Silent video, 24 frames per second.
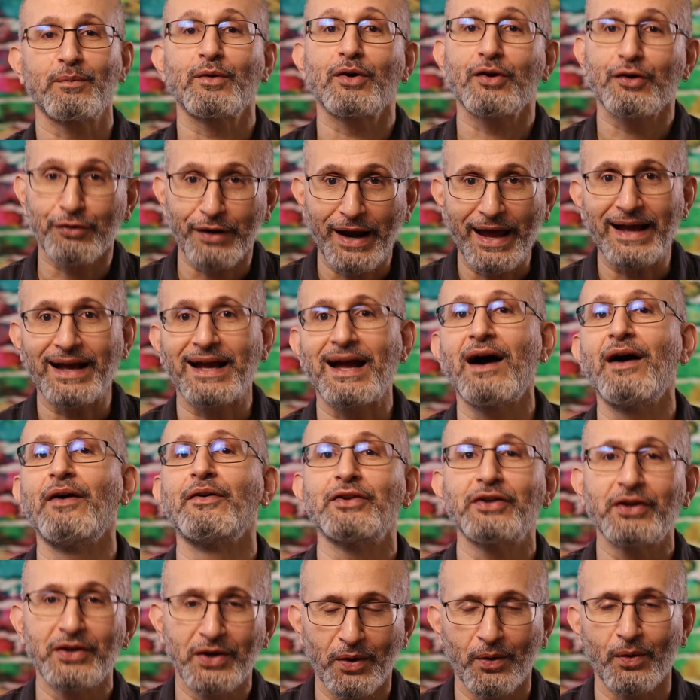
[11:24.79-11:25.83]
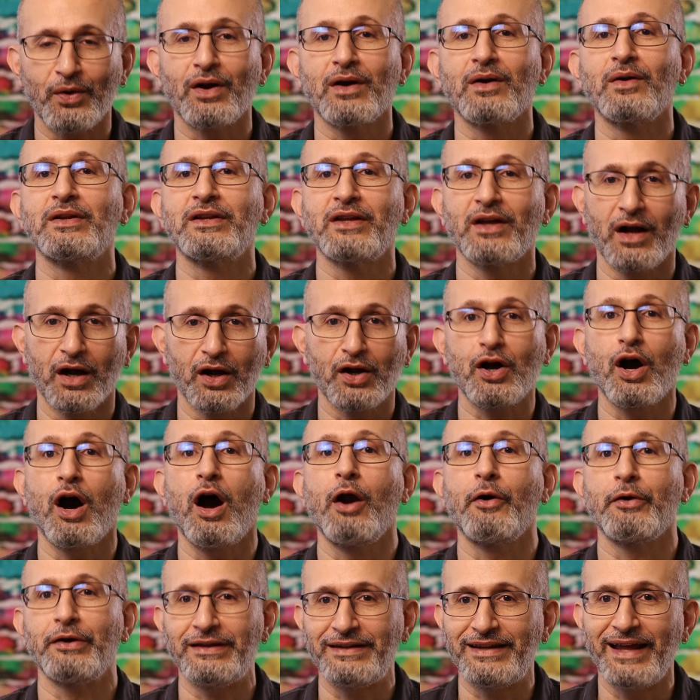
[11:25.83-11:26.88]
crank out, a
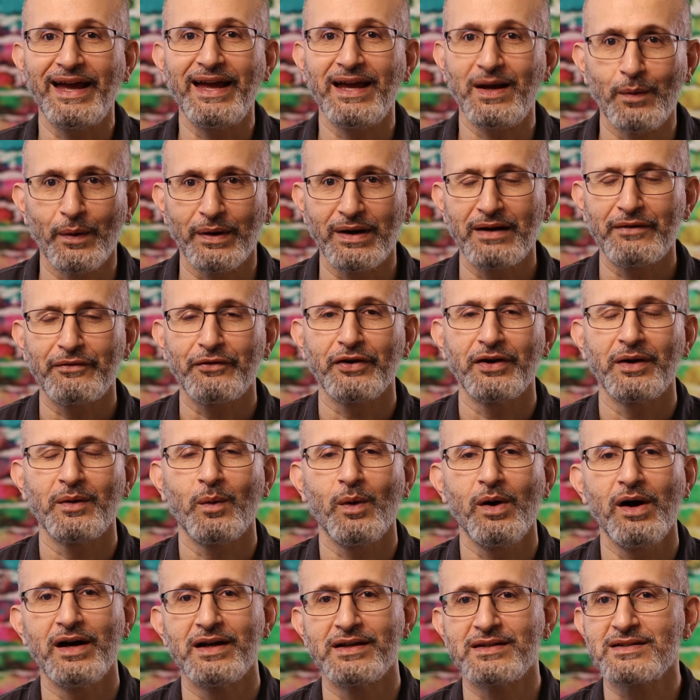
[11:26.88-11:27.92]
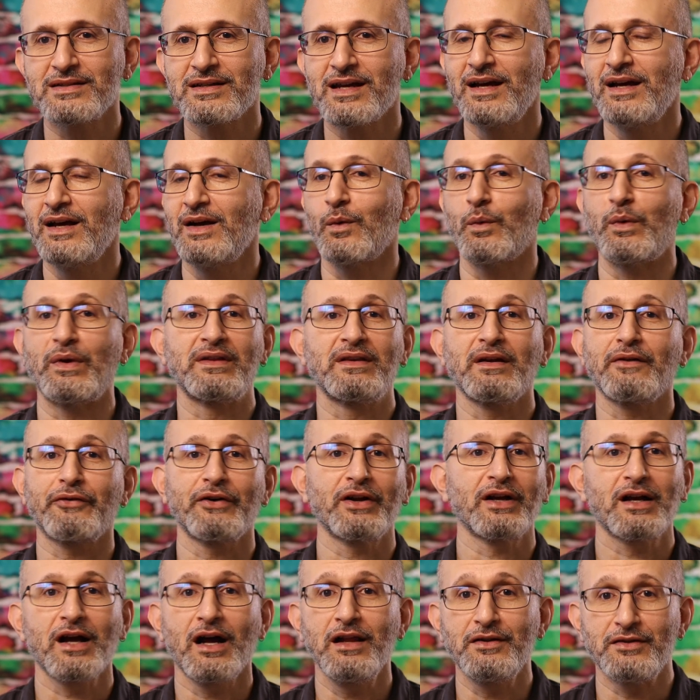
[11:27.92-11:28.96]
car a day, whatever it was, with
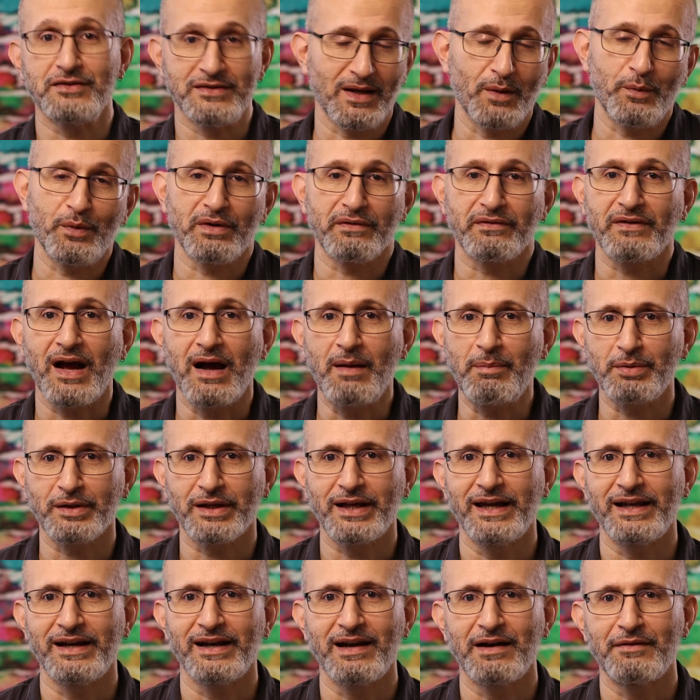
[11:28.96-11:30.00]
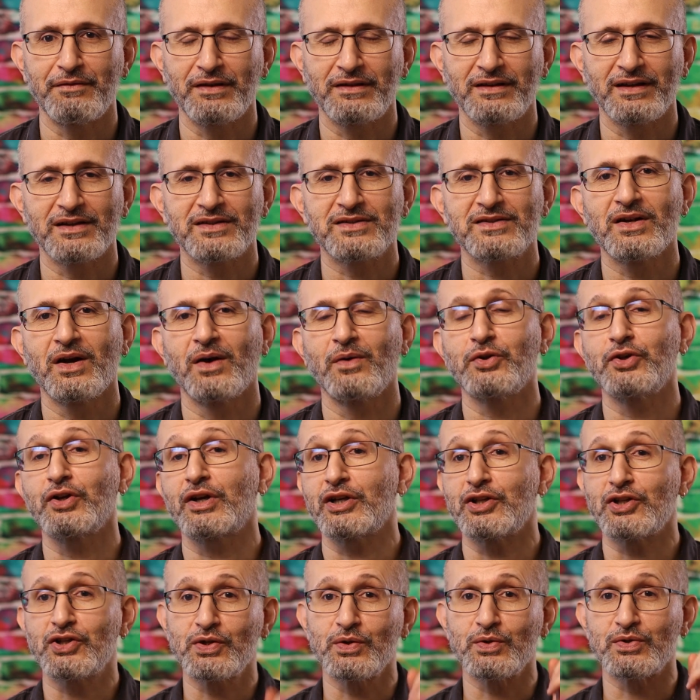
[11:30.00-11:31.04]
different colors. That would have complicated everything. So you
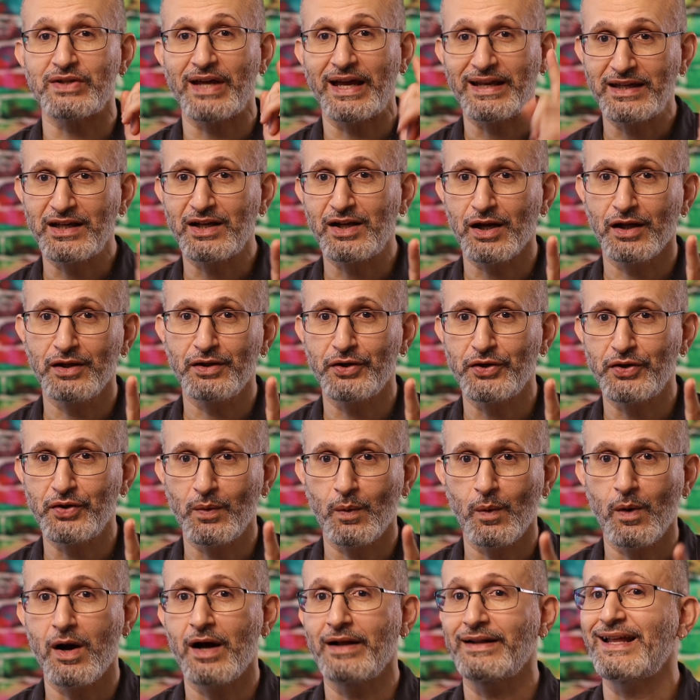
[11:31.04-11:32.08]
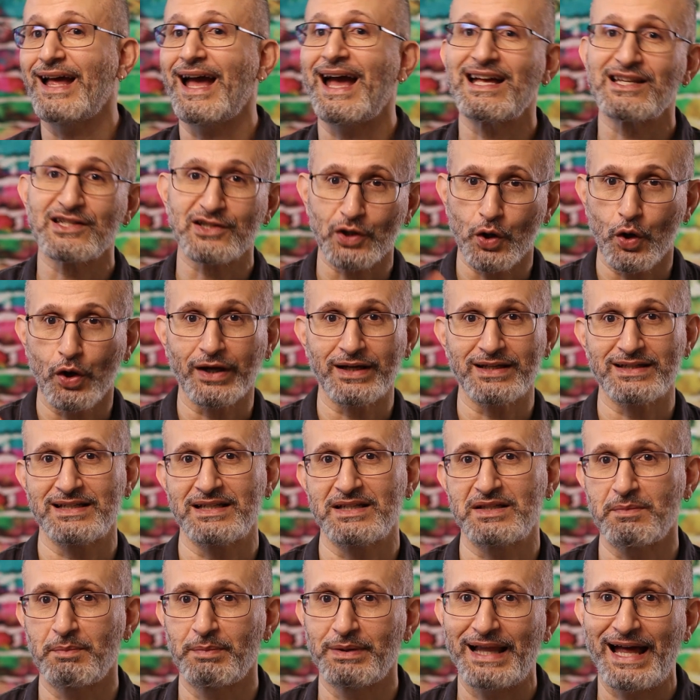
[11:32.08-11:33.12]
can choose any color you want as long as
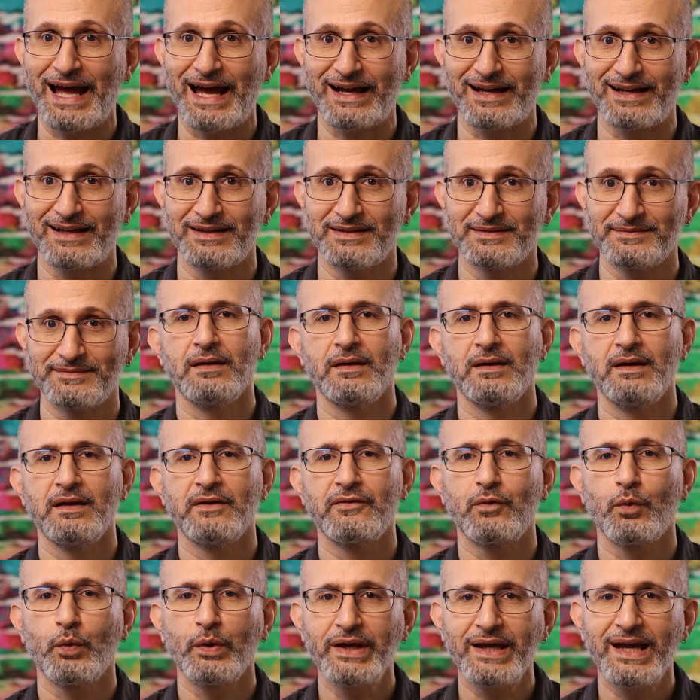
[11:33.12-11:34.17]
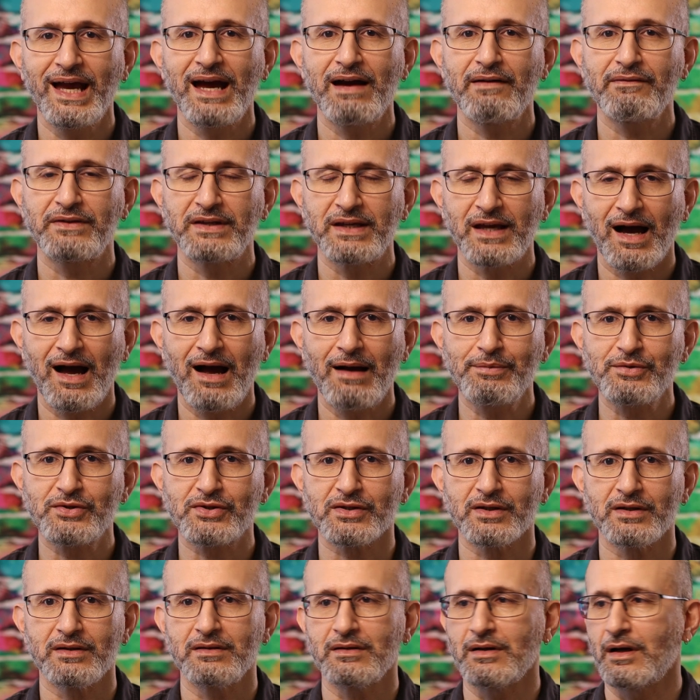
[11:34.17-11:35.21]
it's black. If we have the
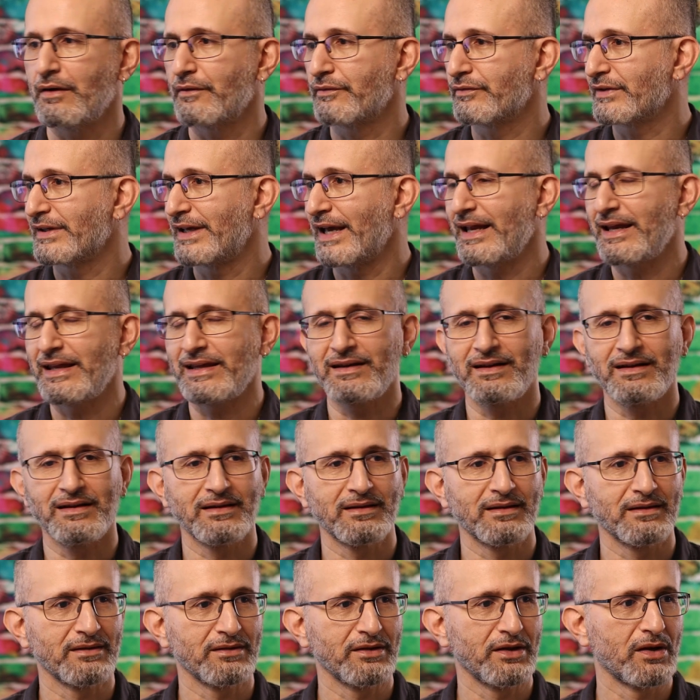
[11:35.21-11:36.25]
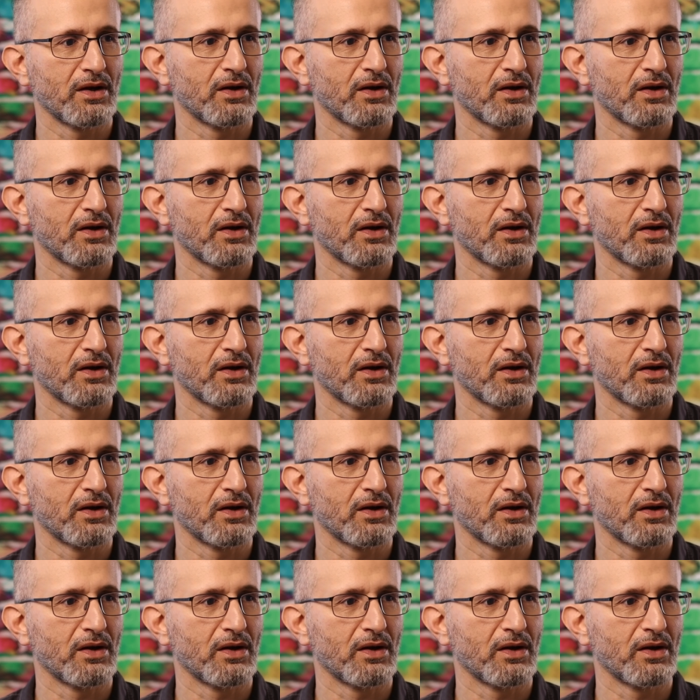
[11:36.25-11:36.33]
option of getting,